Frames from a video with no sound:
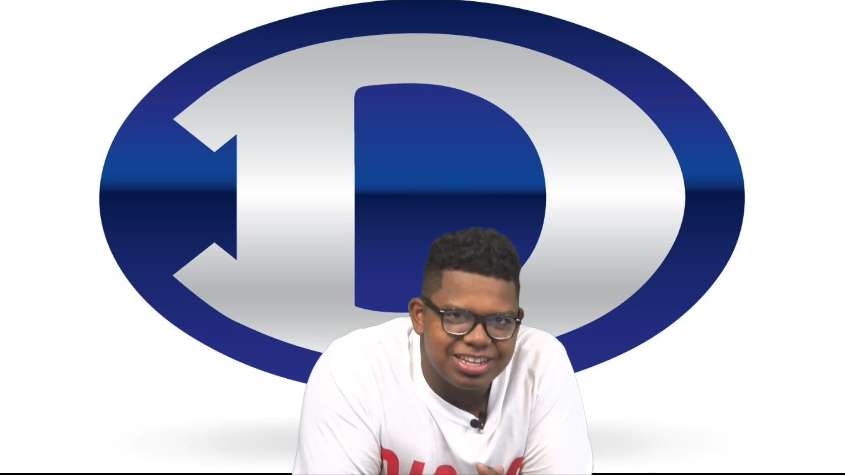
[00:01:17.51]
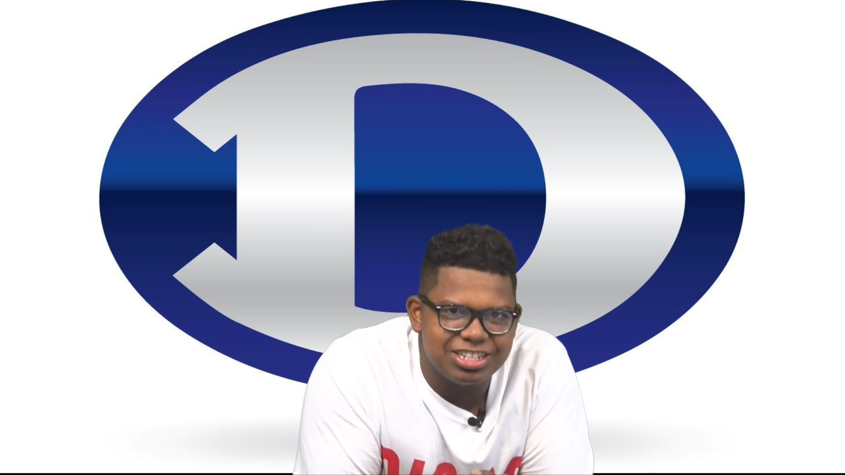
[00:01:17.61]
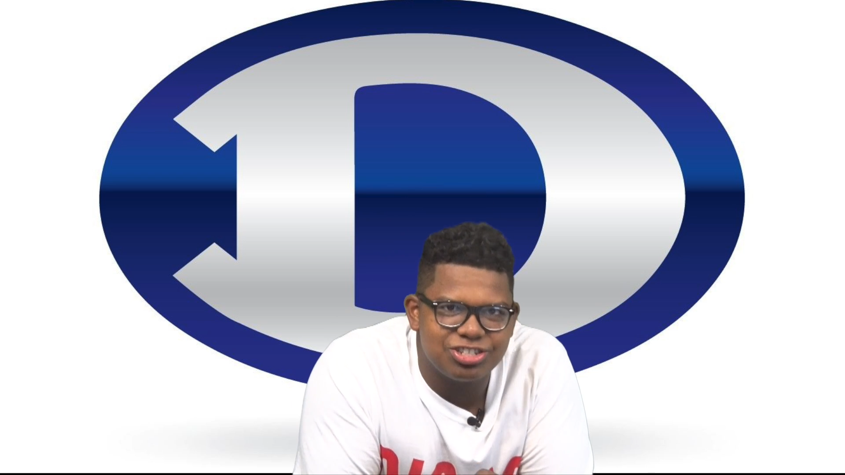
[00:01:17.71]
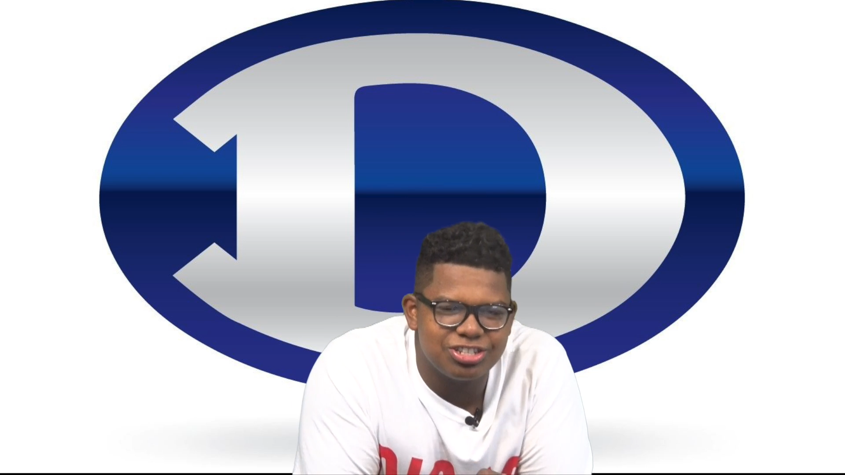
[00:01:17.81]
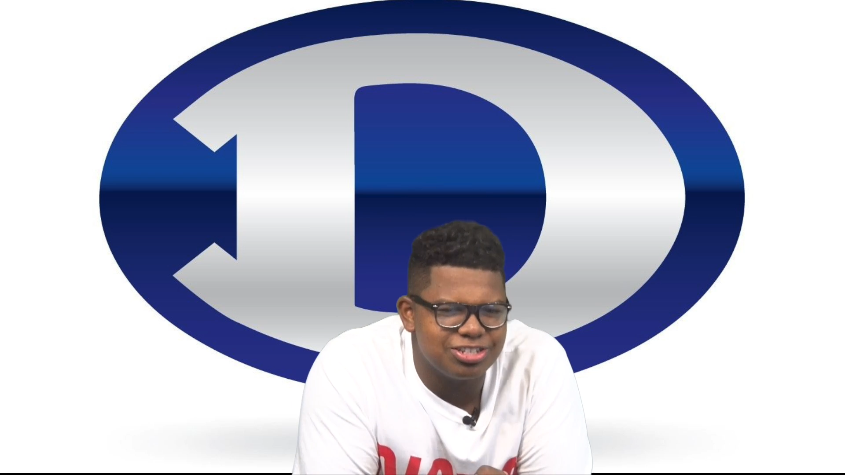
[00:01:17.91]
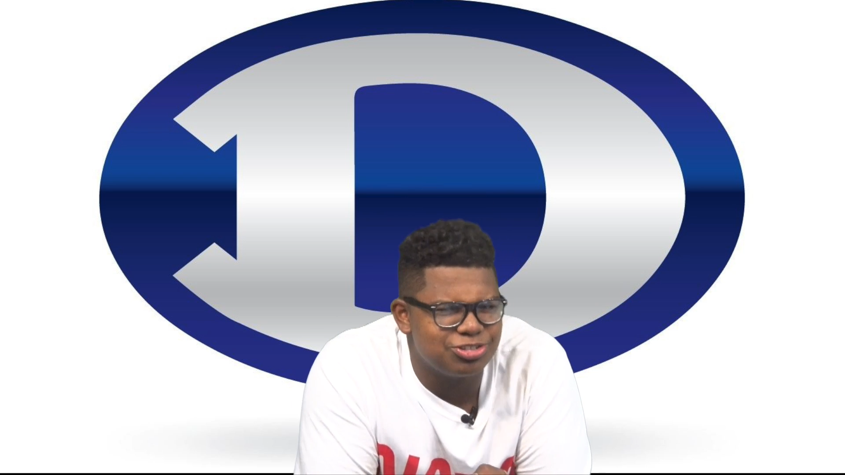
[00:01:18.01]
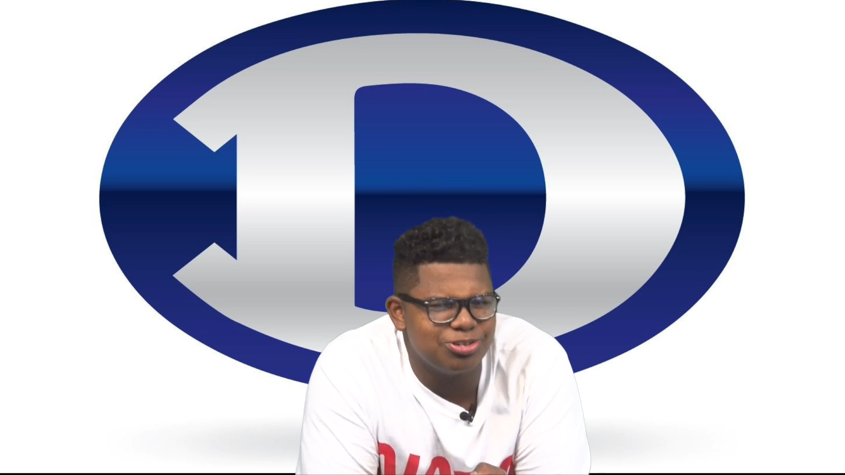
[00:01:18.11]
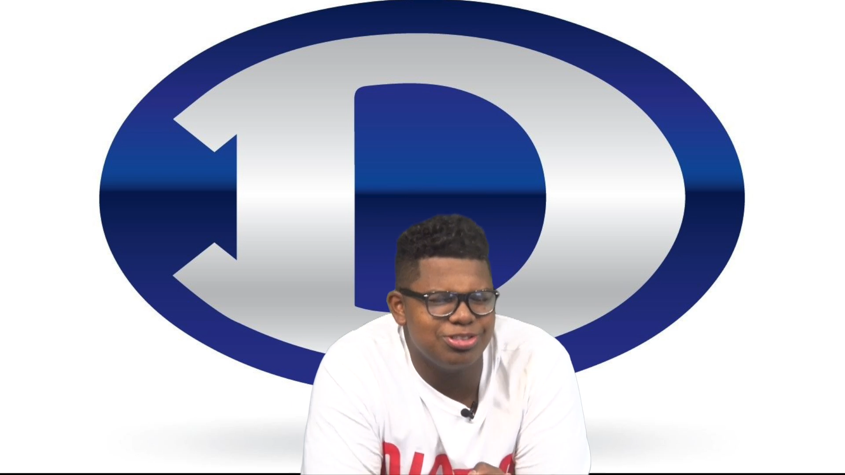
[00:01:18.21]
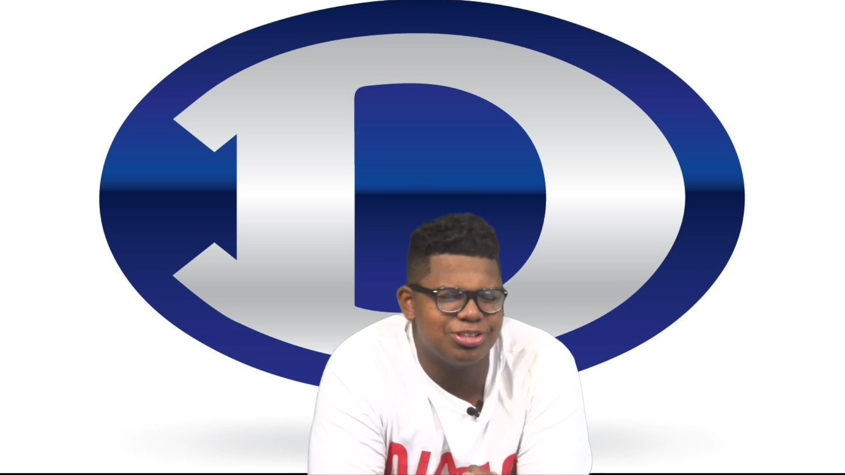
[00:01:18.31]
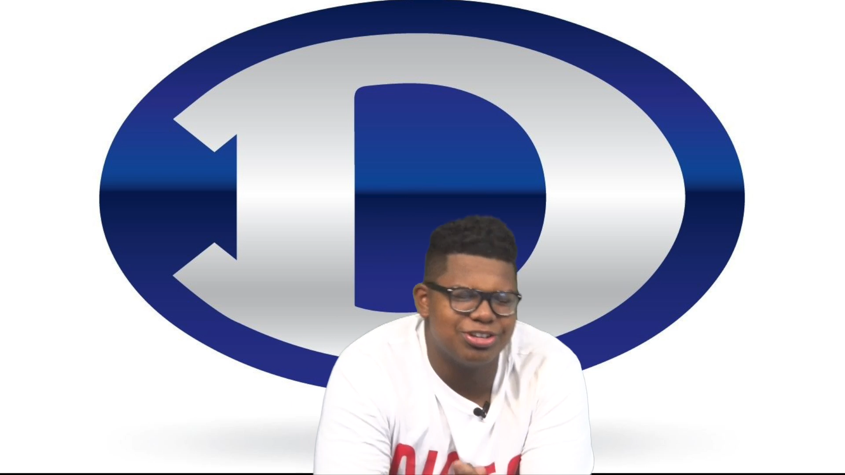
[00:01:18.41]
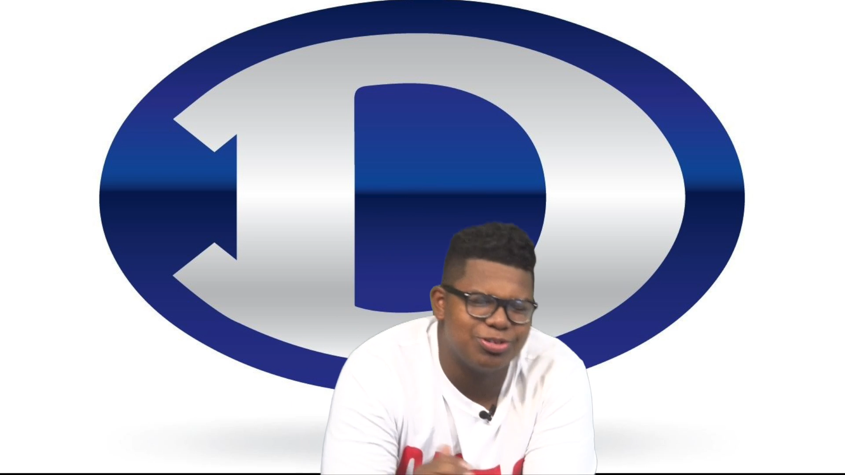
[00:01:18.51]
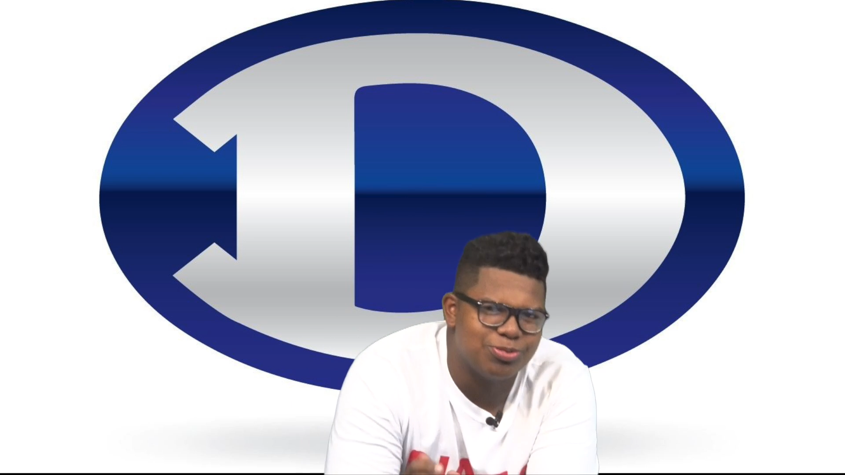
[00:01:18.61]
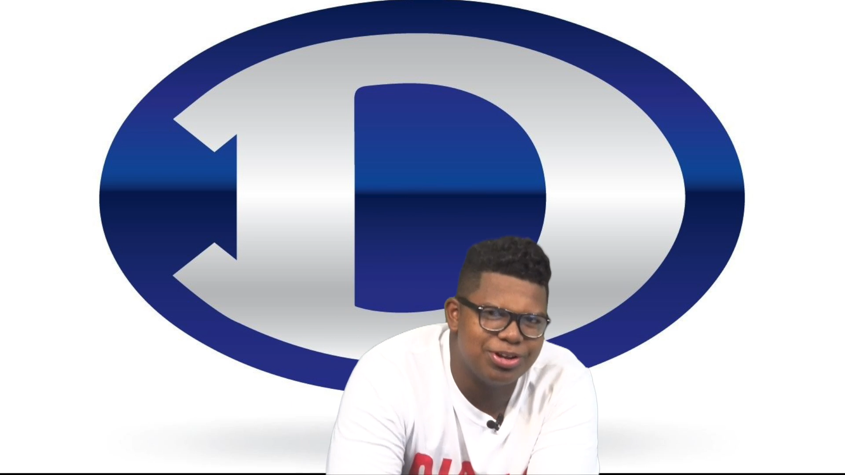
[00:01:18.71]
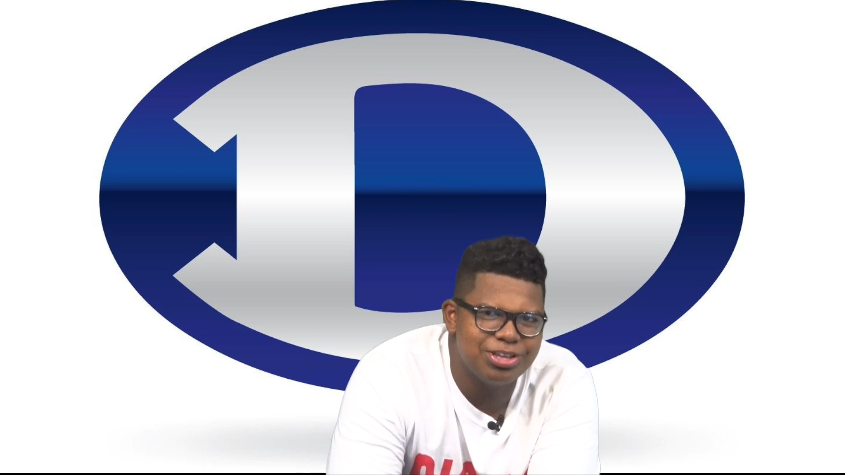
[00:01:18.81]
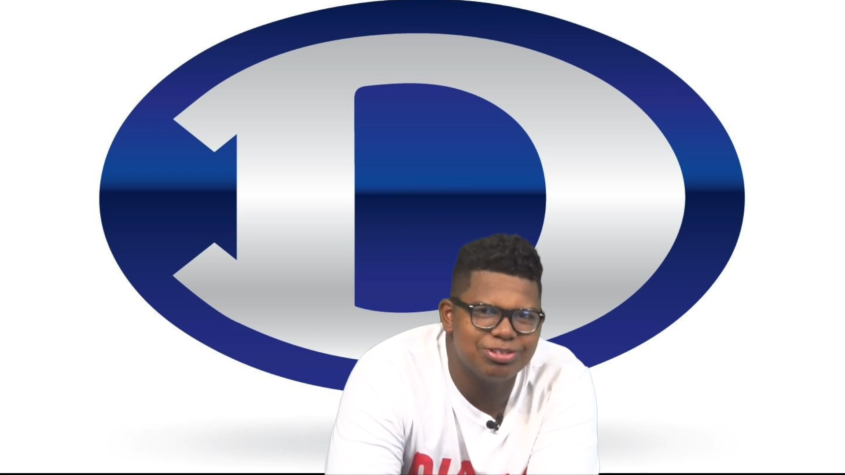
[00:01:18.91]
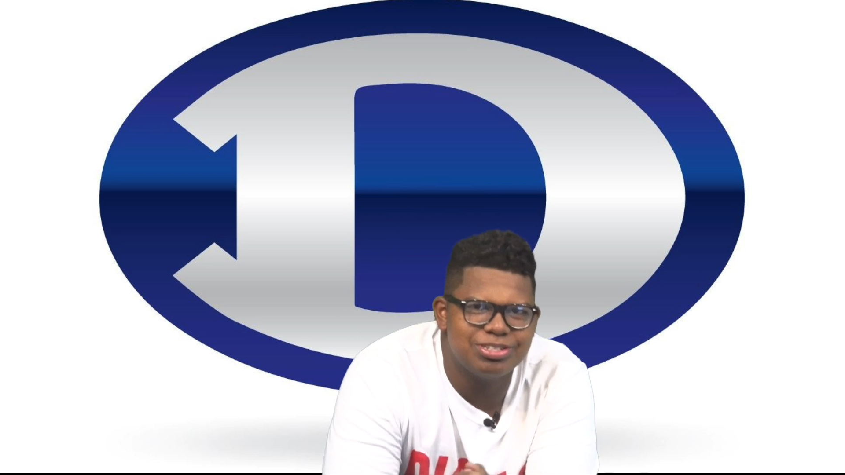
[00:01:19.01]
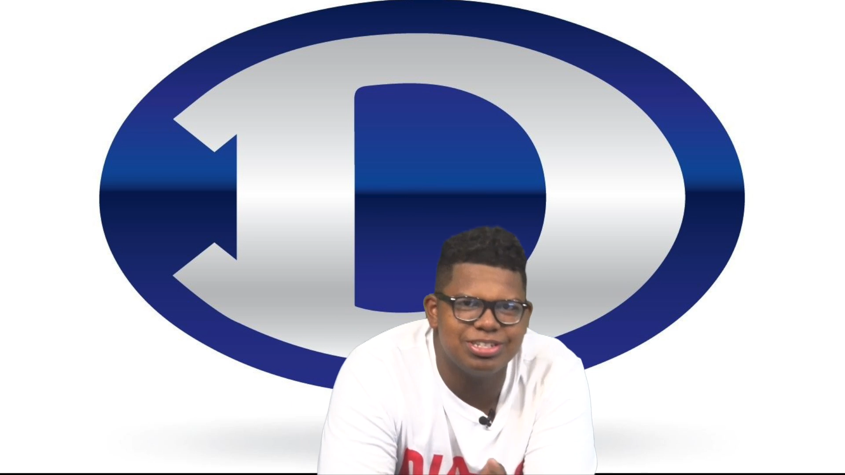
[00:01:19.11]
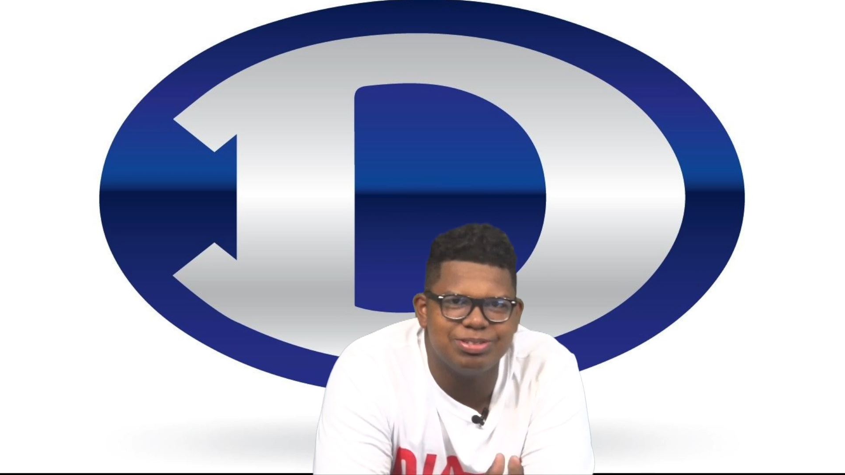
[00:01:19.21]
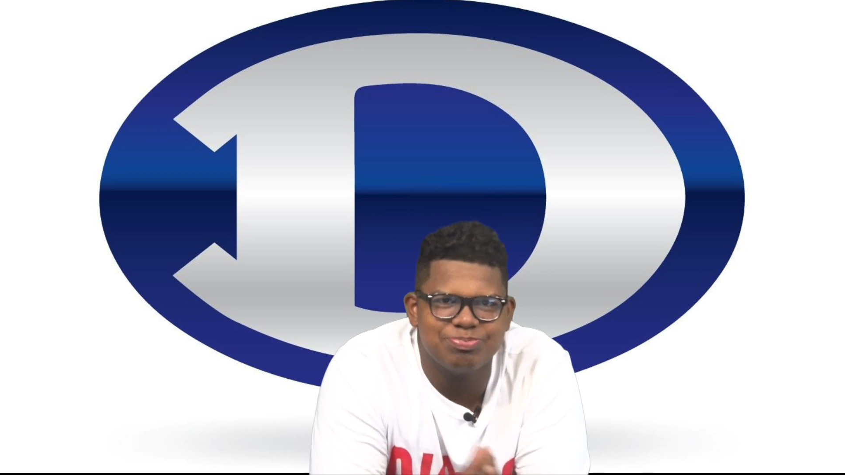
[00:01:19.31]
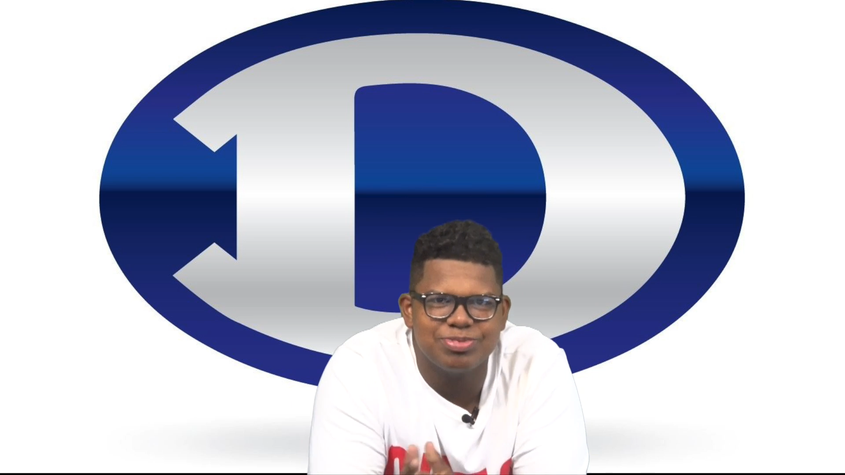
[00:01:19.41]
Interested in joining the radio
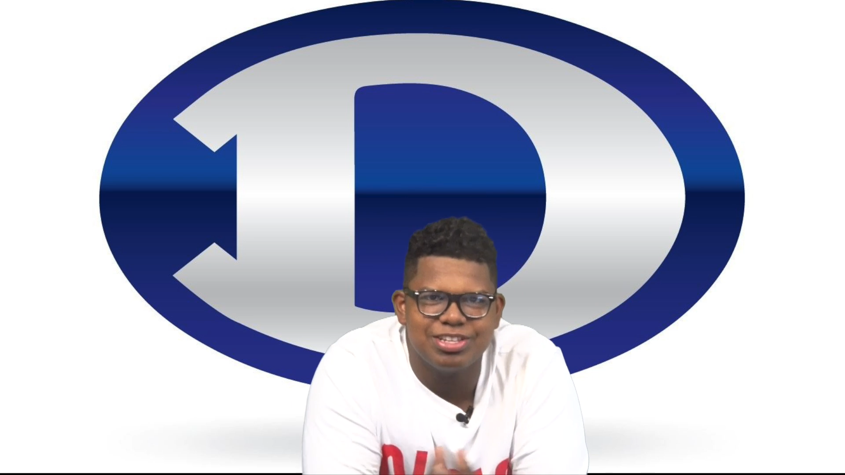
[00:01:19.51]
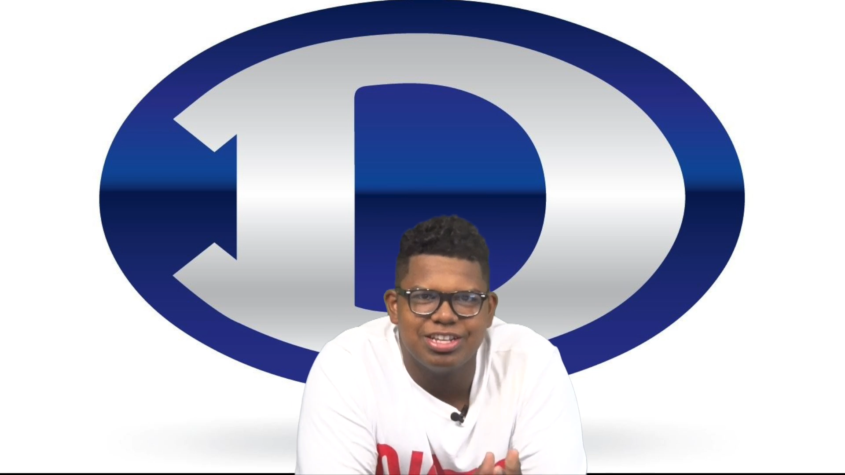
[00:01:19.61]
team?